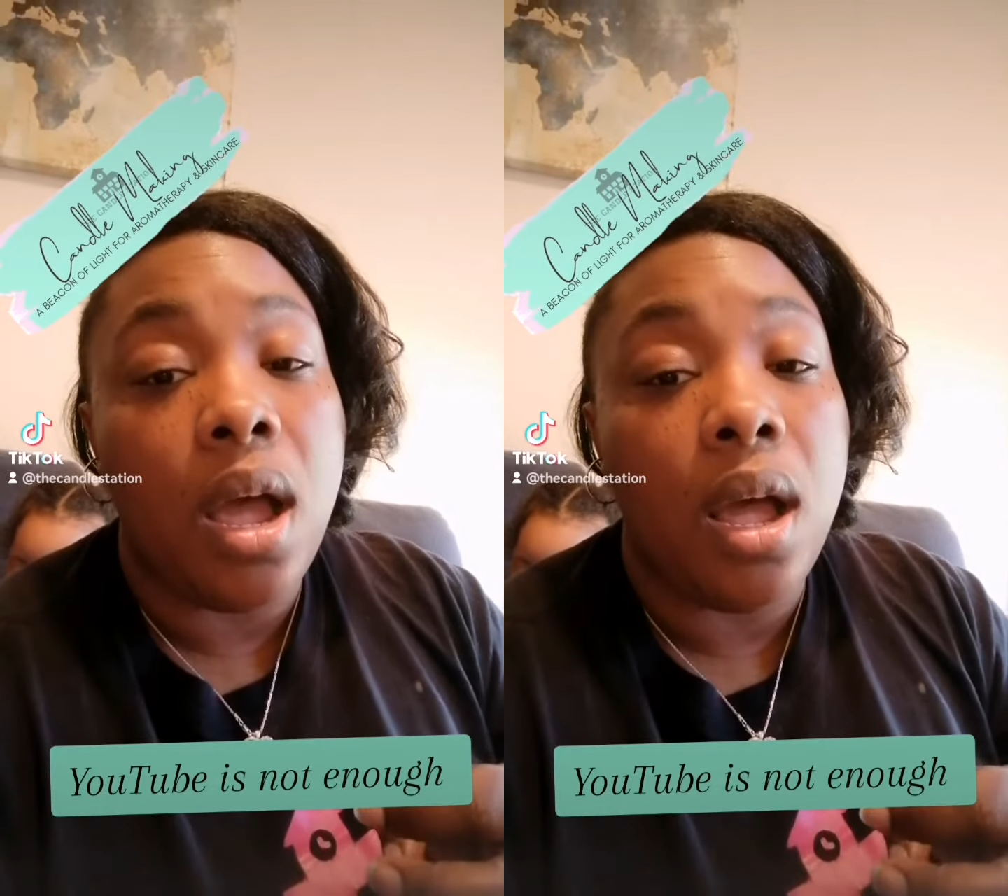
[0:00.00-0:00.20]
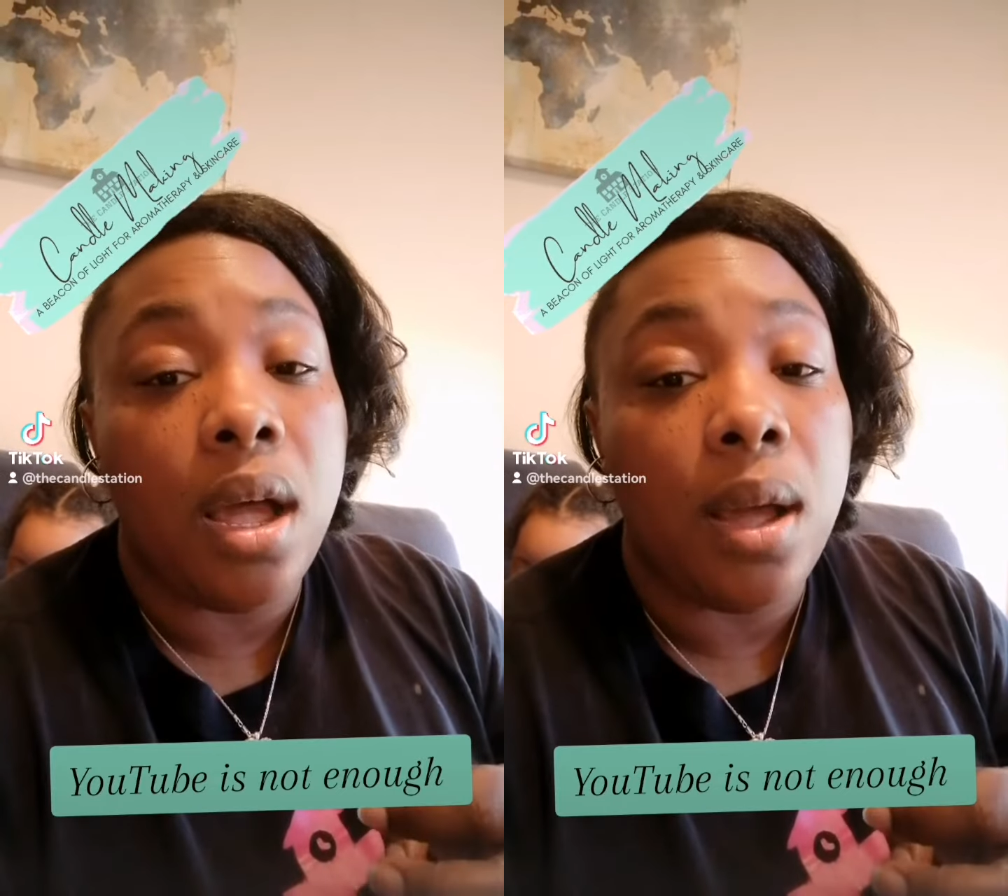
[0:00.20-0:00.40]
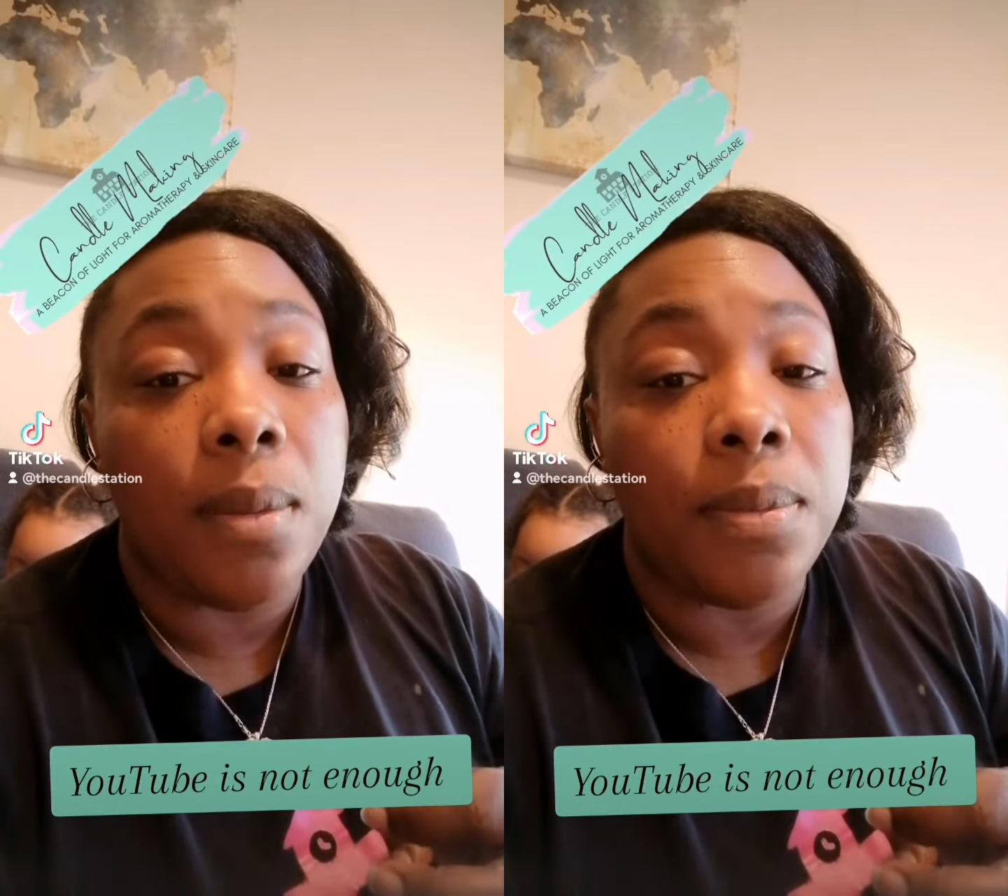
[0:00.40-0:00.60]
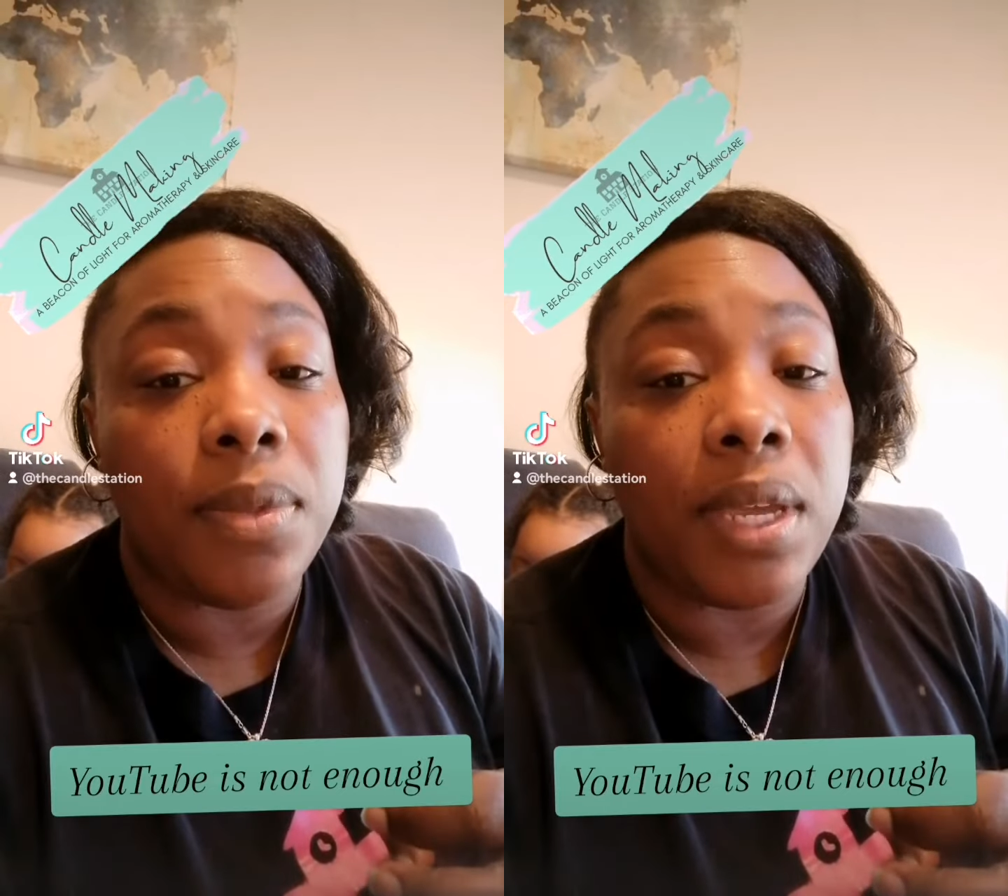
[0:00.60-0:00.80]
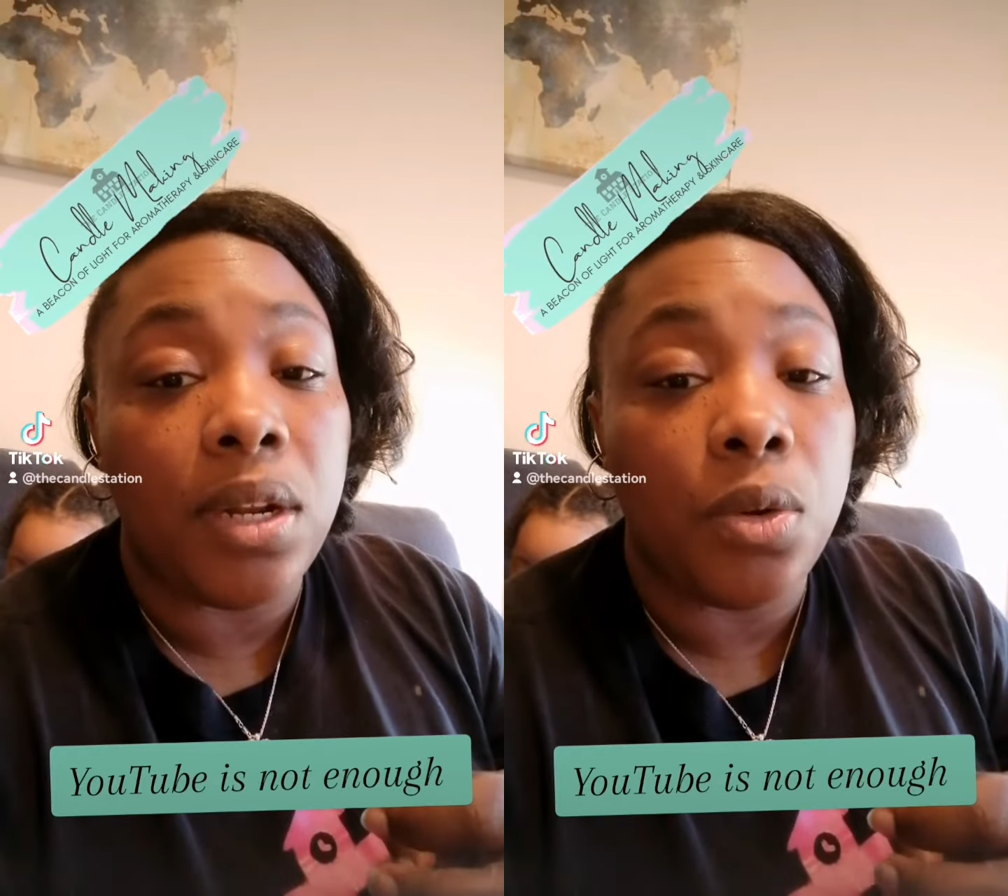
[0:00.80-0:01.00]
Um,
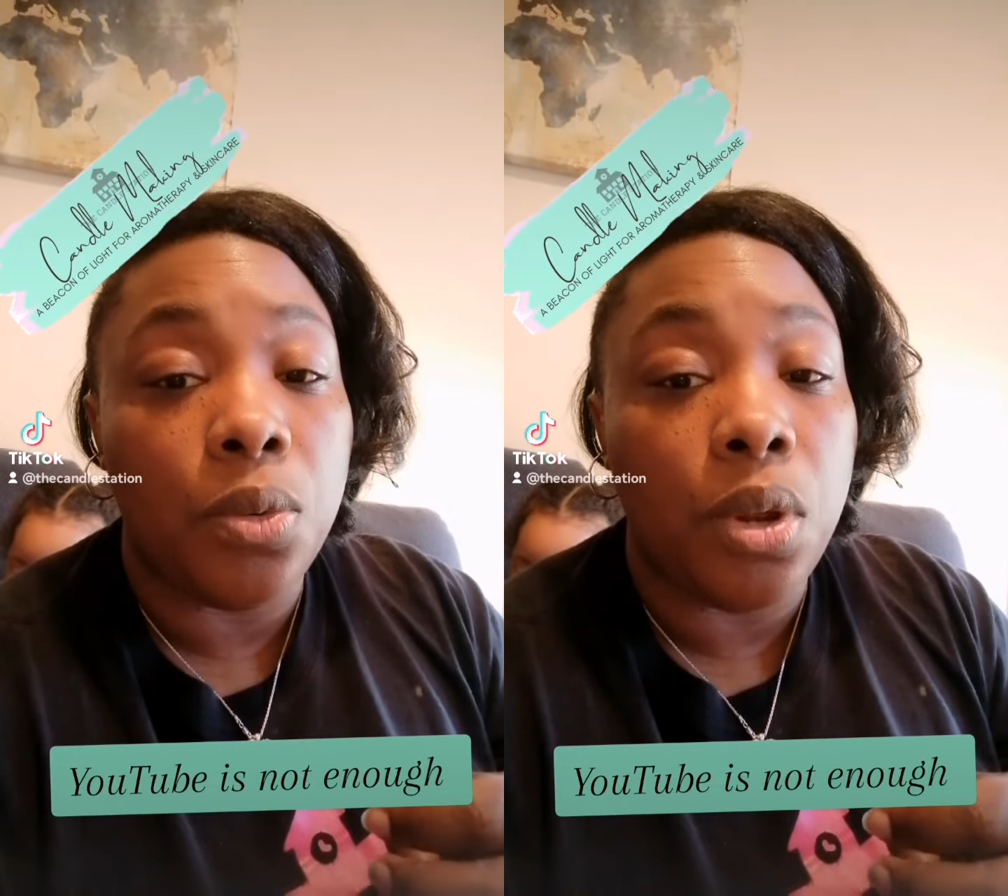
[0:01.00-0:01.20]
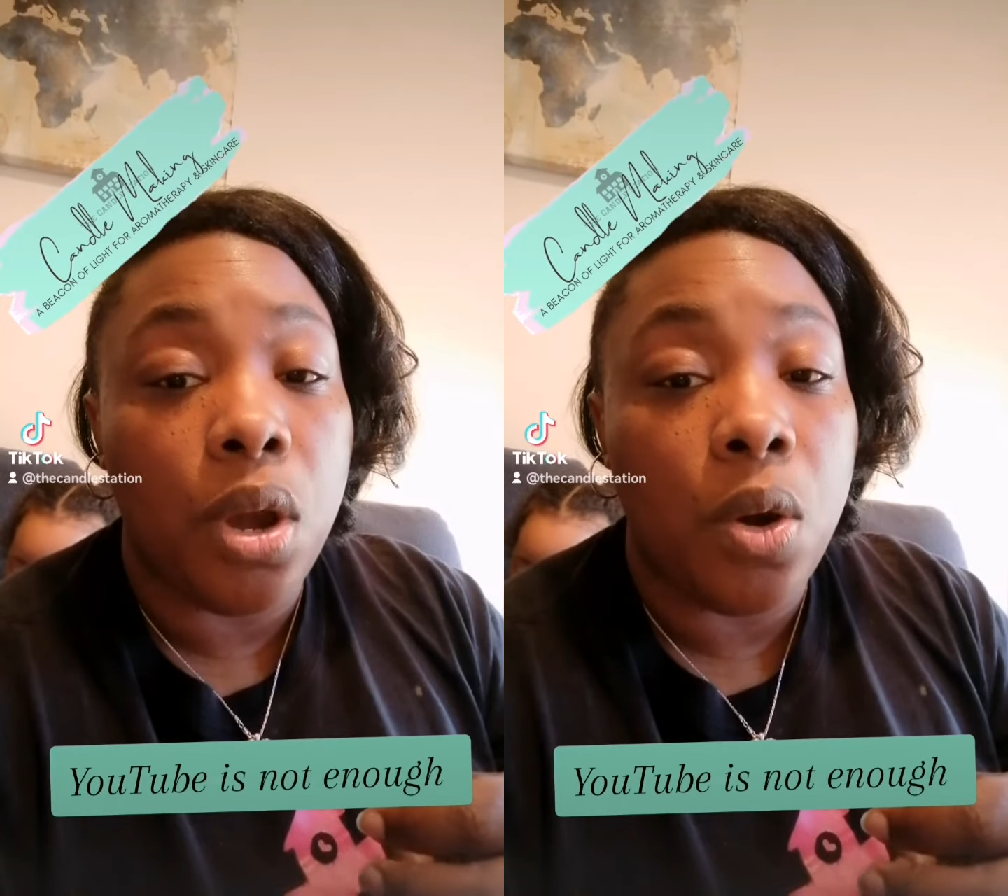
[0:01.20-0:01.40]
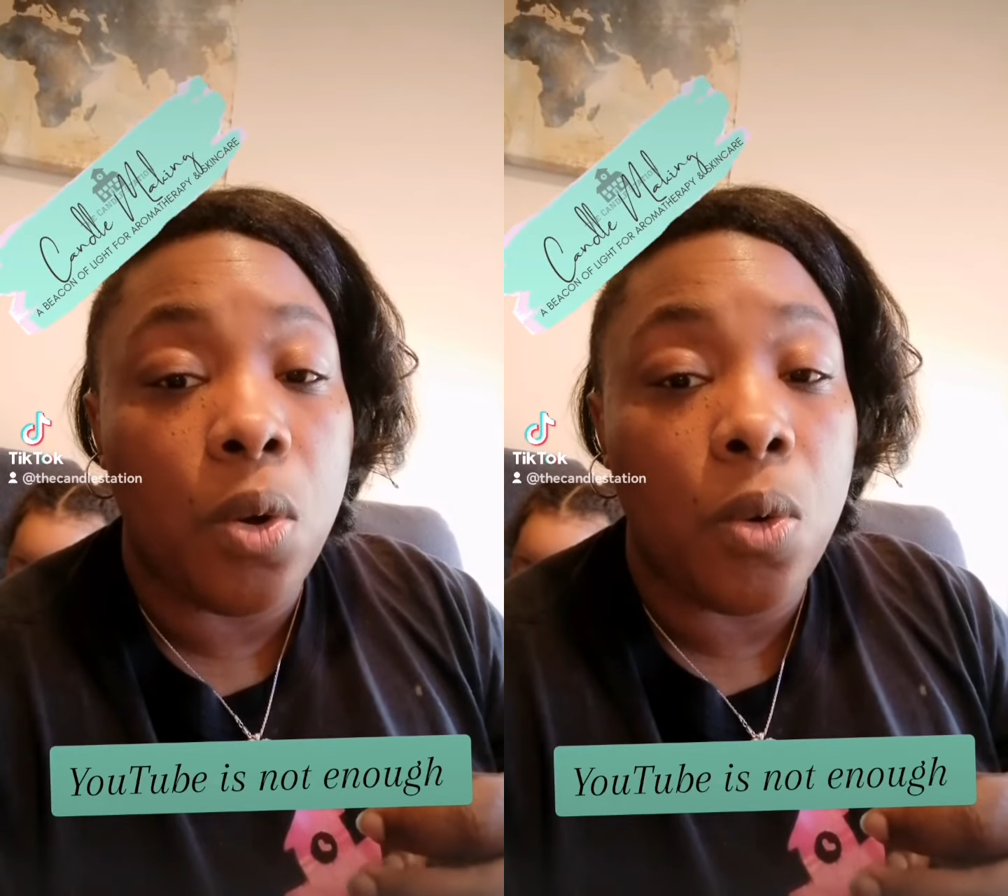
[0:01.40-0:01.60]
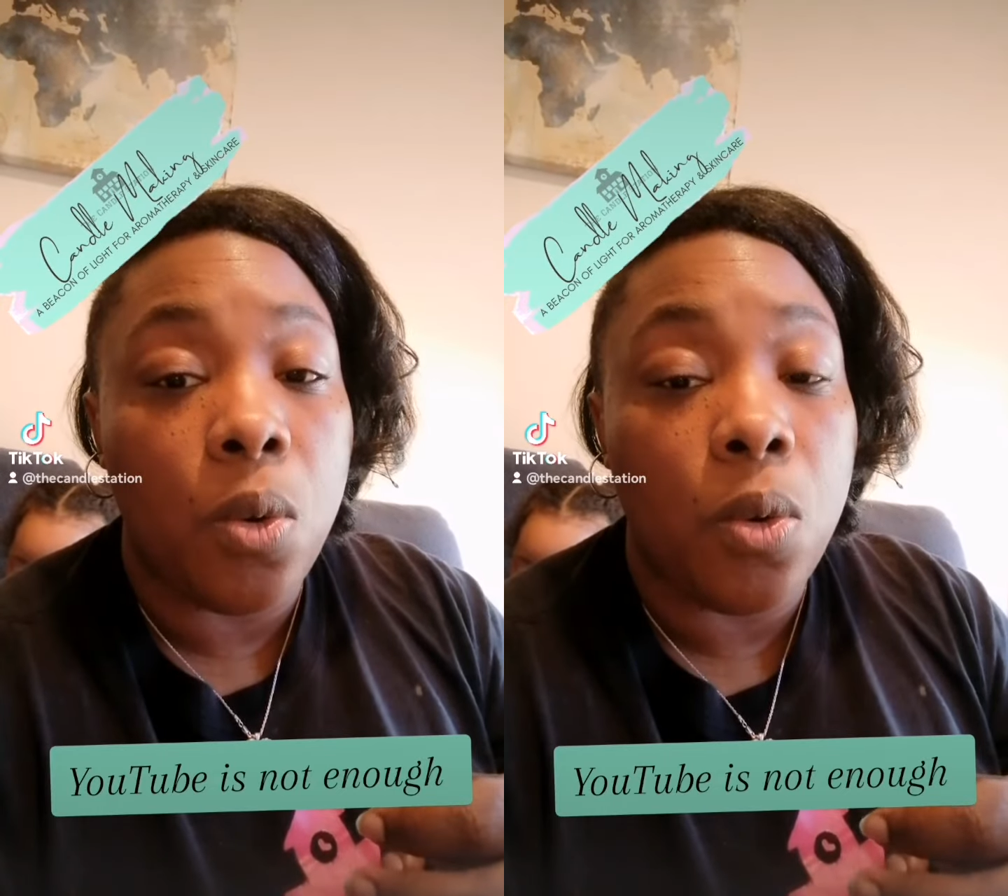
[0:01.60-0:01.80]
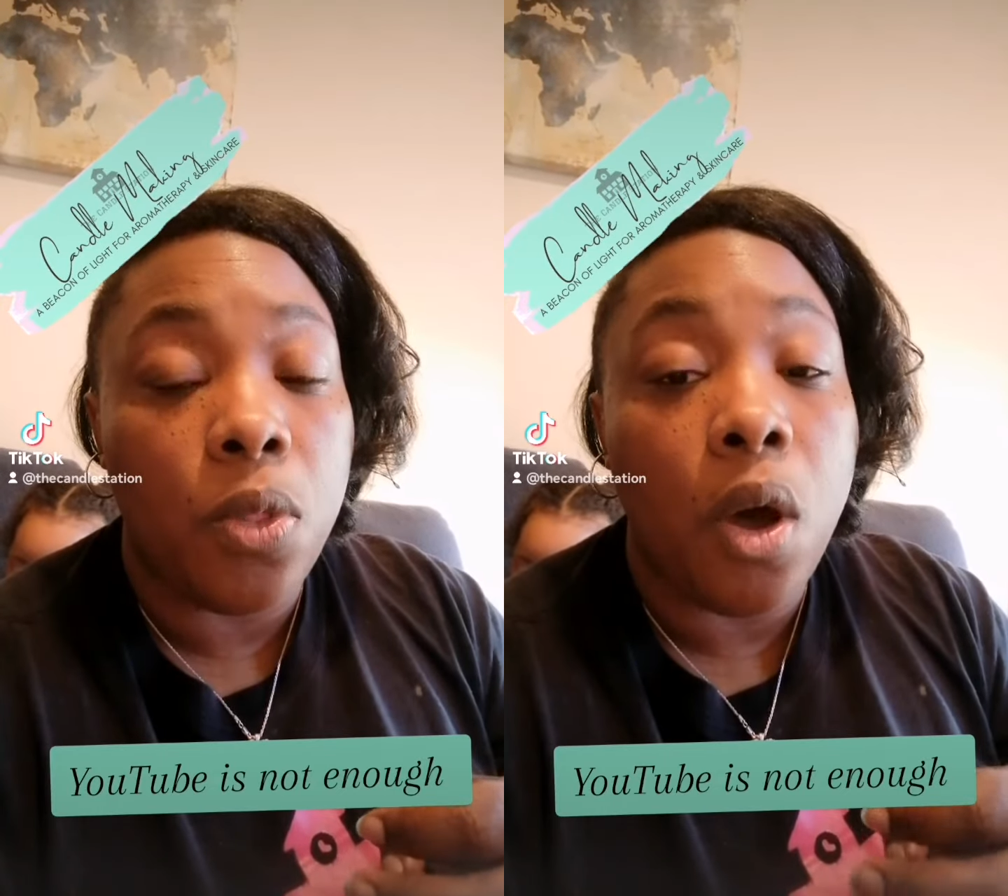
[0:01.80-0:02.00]
they don't know